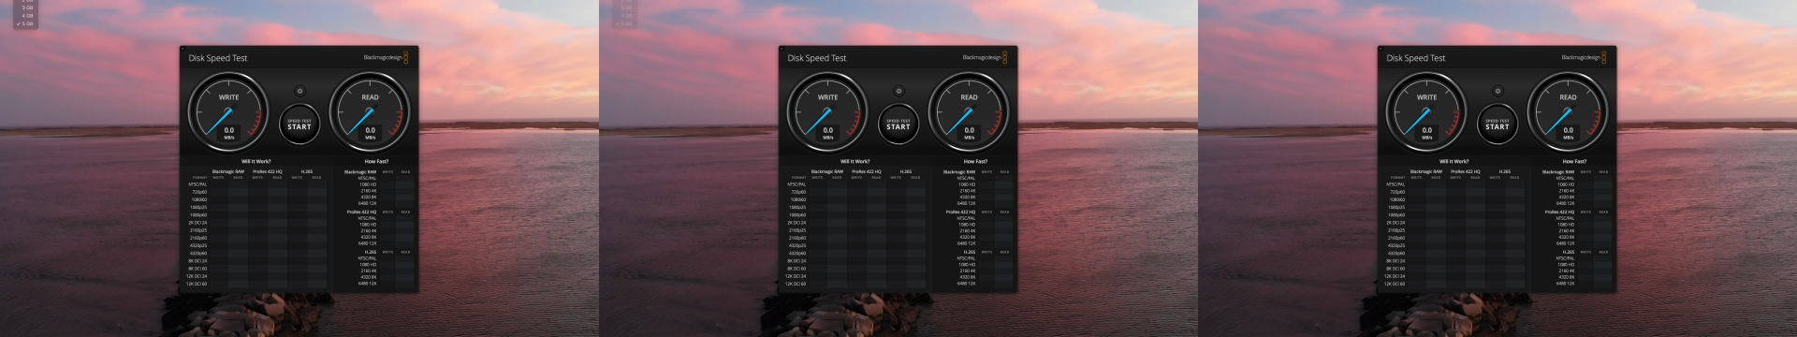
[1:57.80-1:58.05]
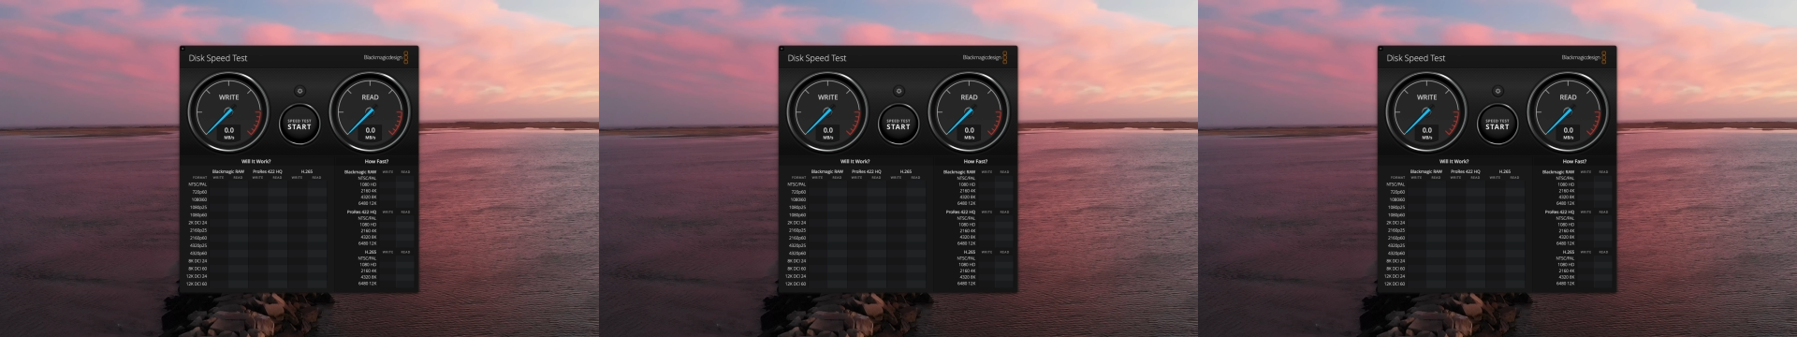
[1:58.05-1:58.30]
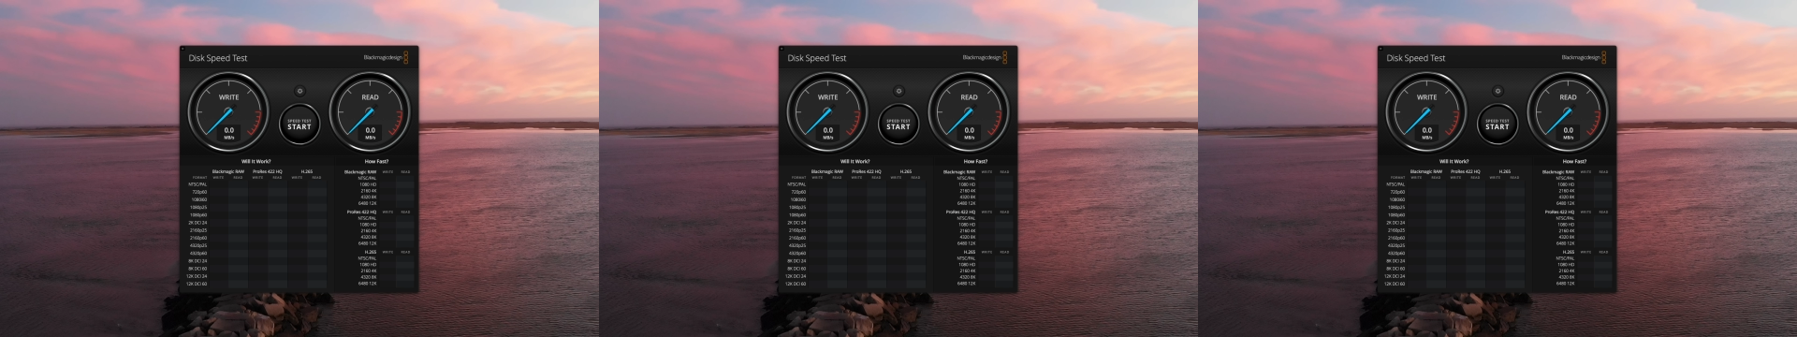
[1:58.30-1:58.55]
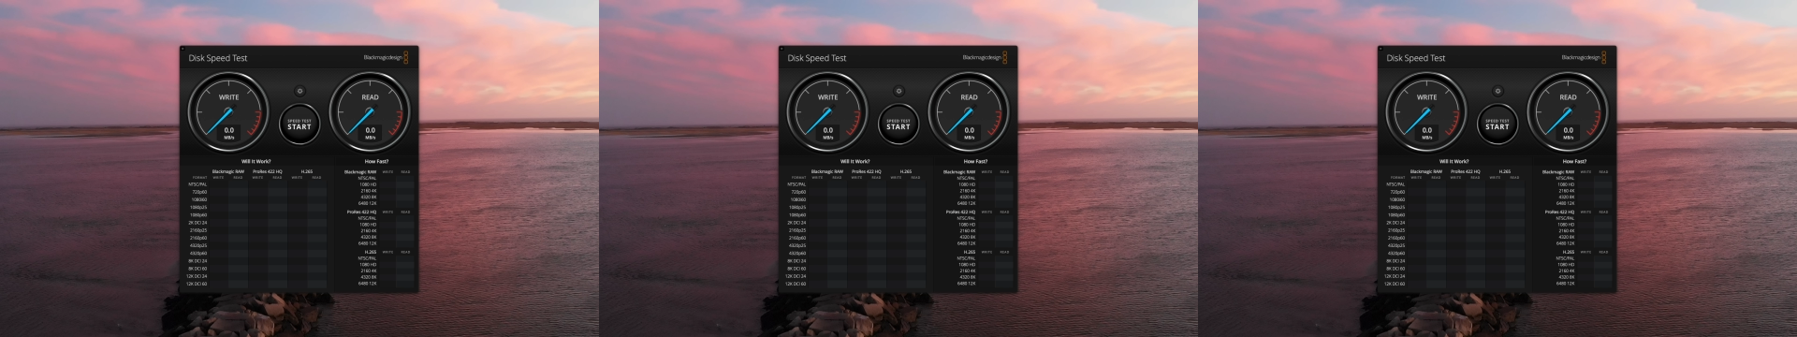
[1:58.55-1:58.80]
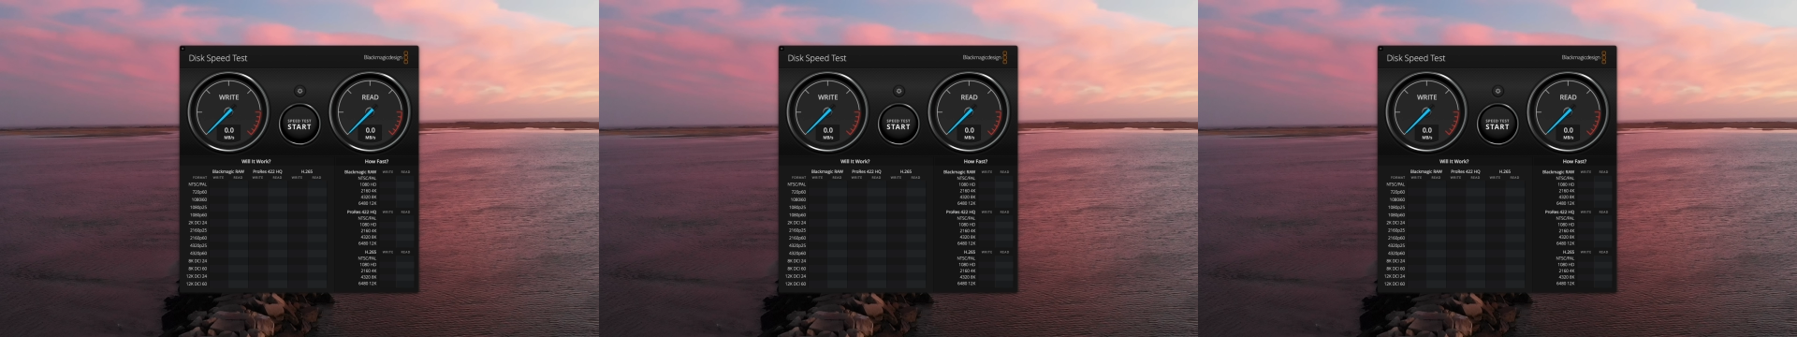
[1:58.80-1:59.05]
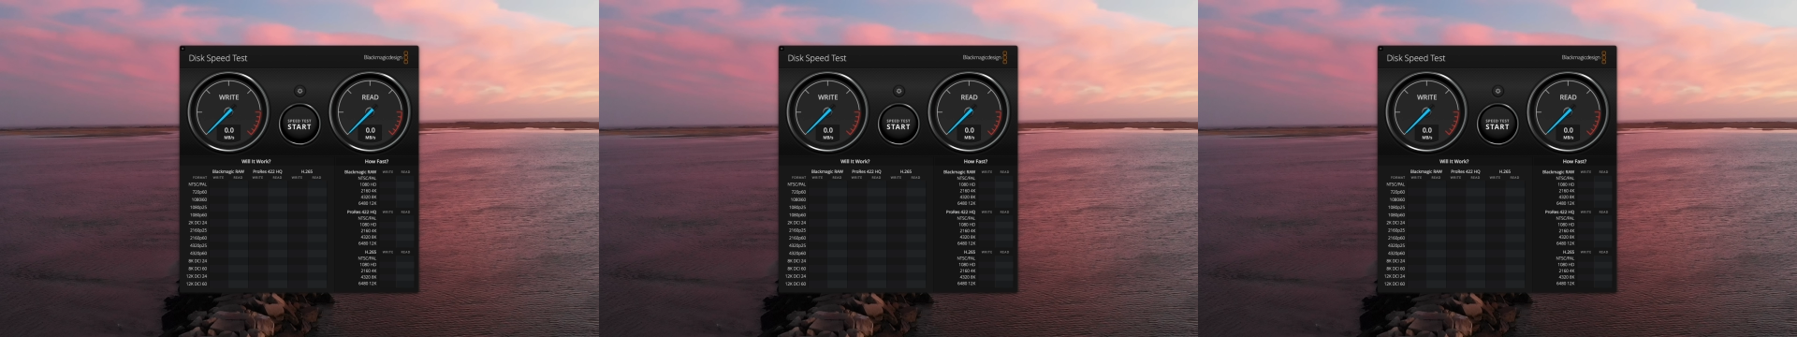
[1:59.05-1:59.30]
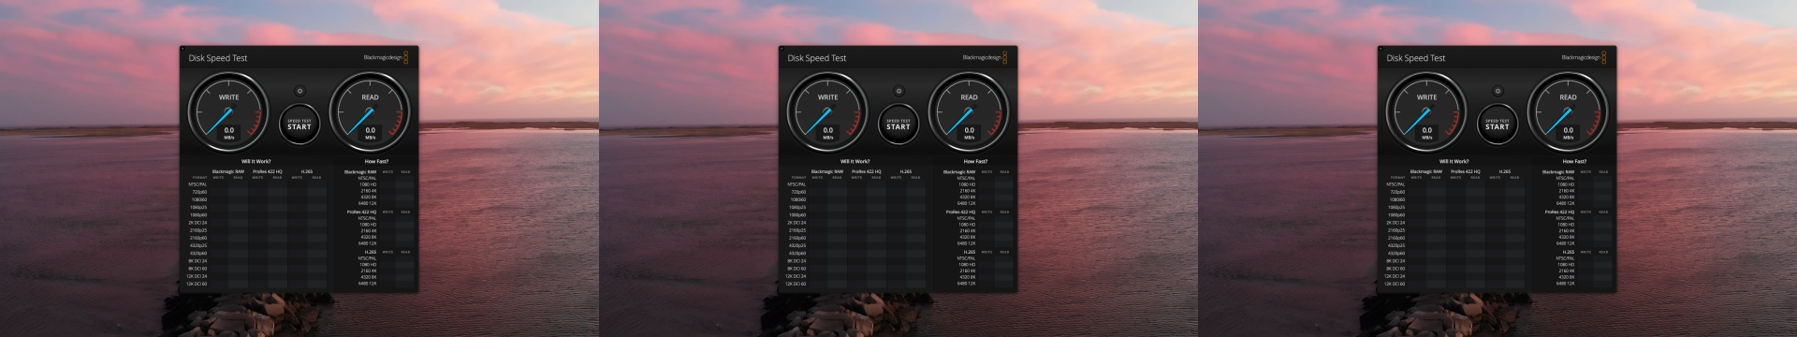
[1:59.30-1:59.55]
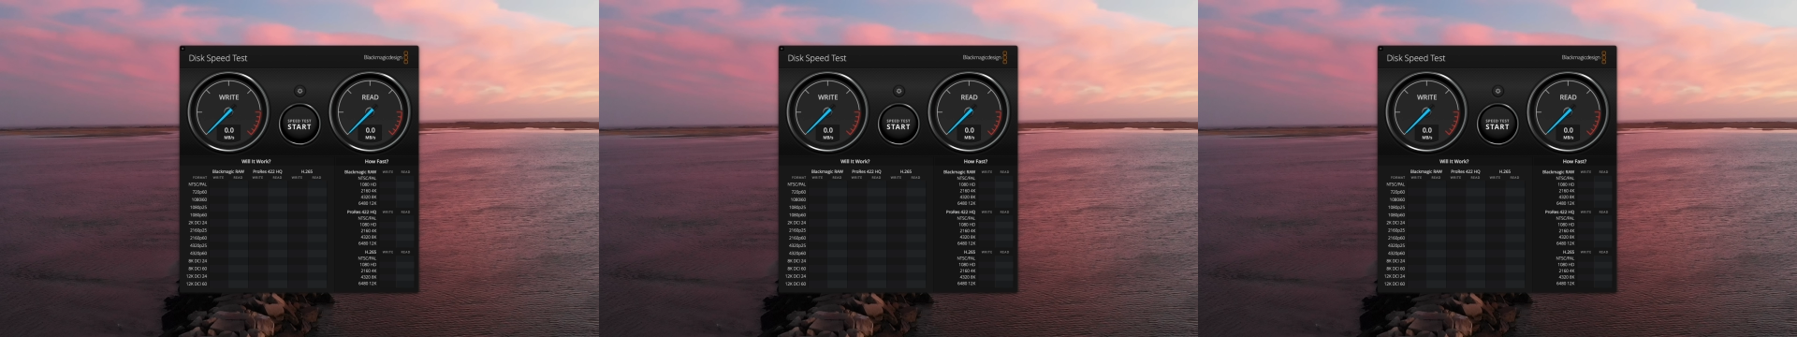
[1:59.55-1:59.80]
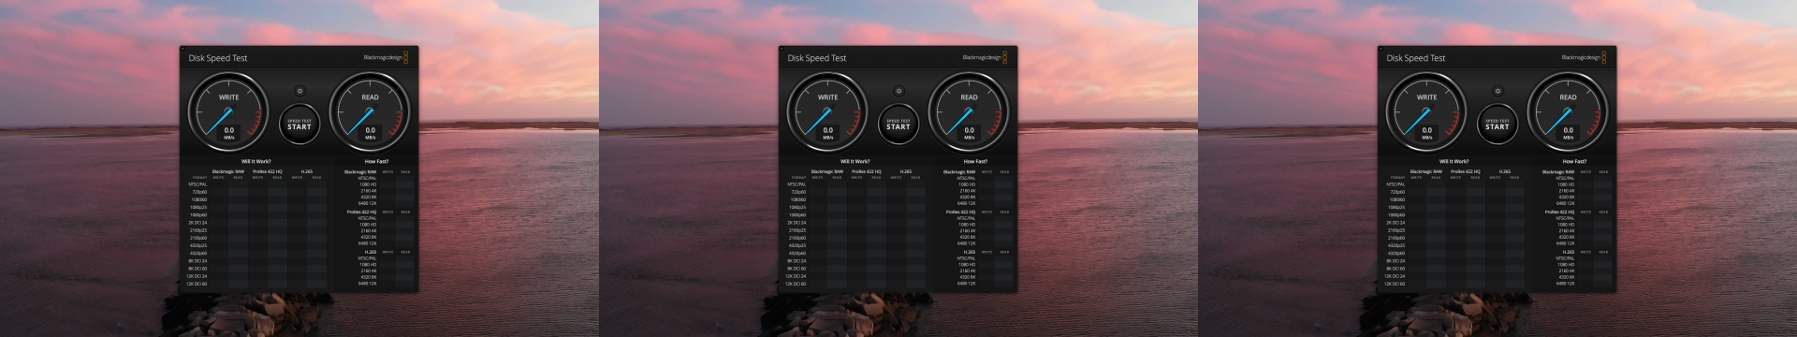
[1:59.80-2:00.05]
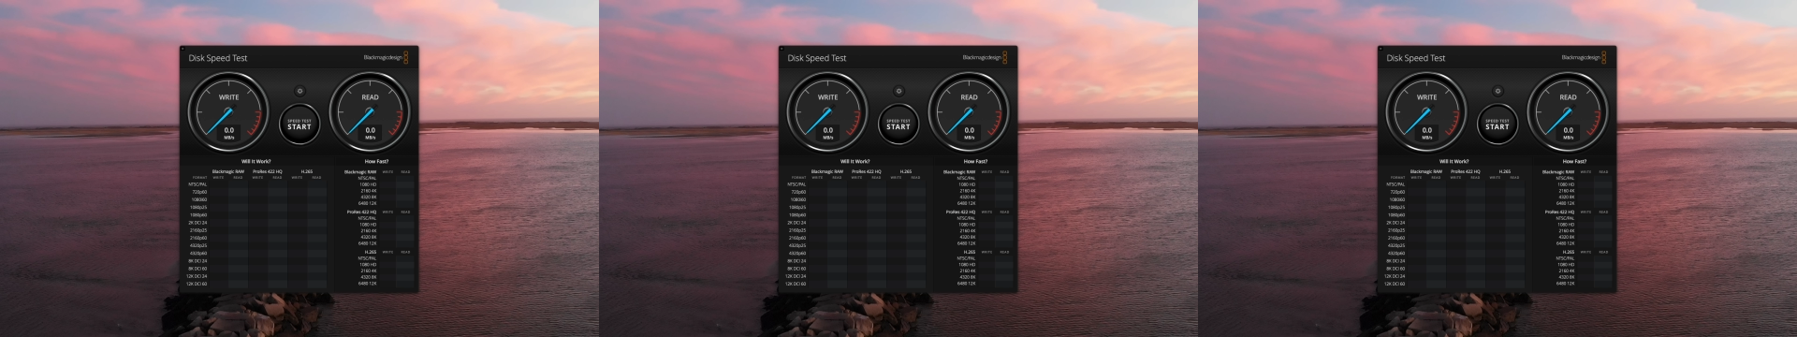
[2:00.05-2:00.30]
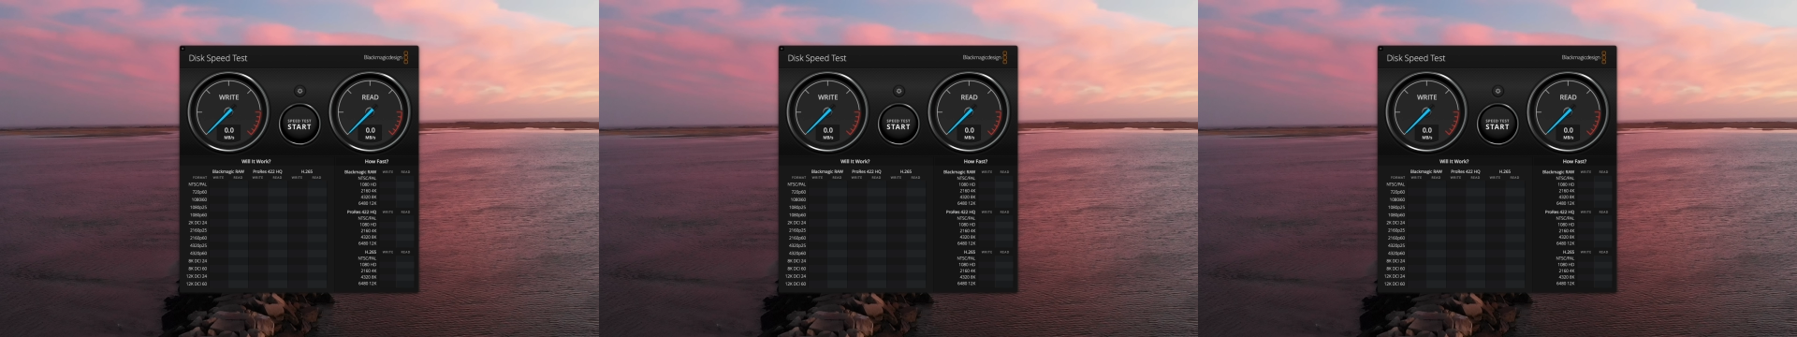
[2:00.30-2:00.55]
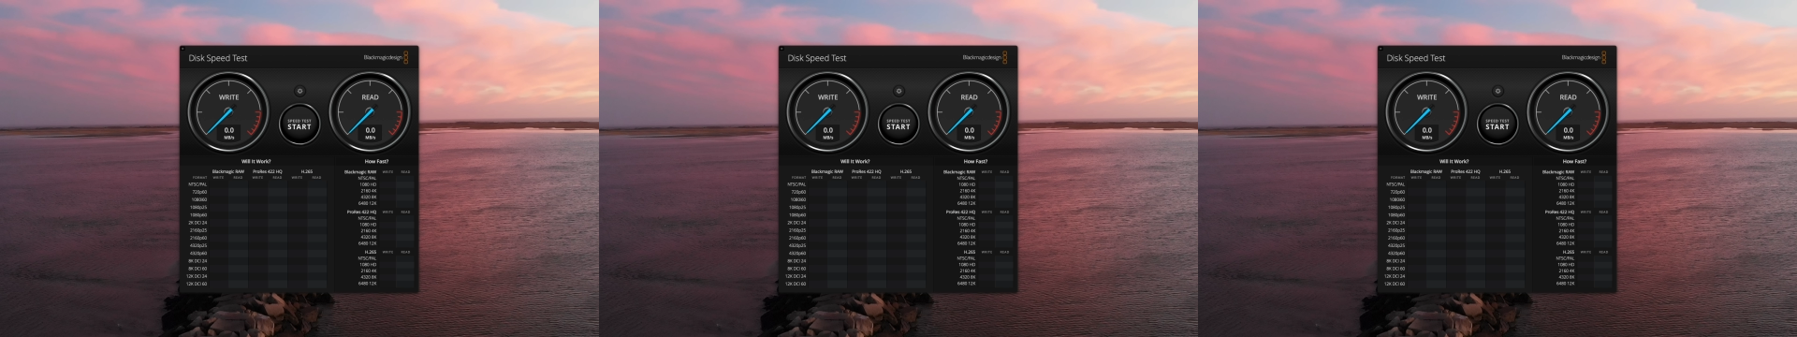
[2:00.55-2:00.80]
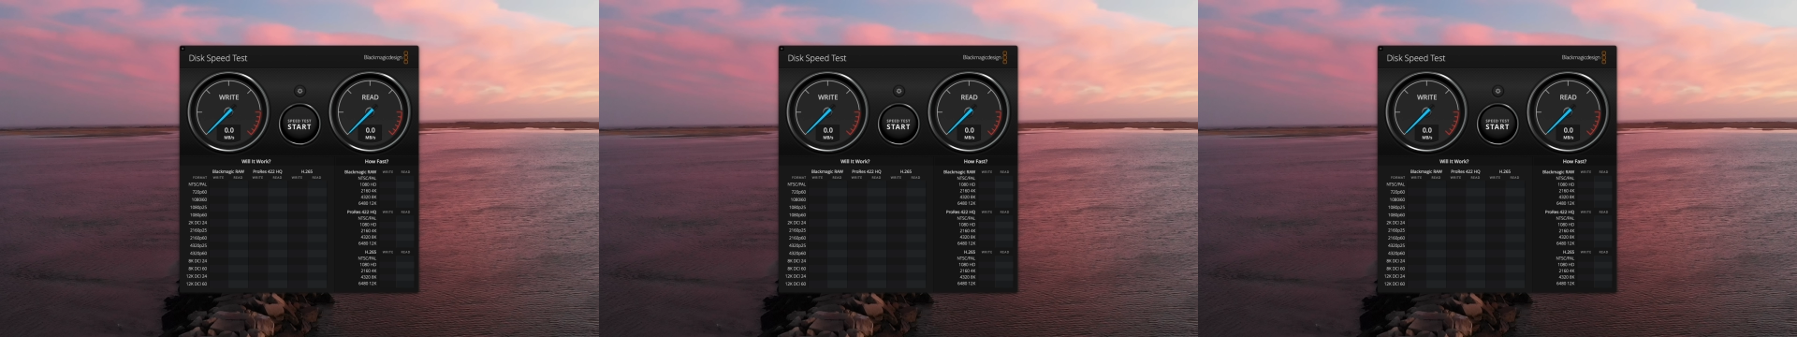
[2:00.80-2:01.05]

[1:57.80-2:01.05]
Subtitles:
Nobody's mouth can be seen.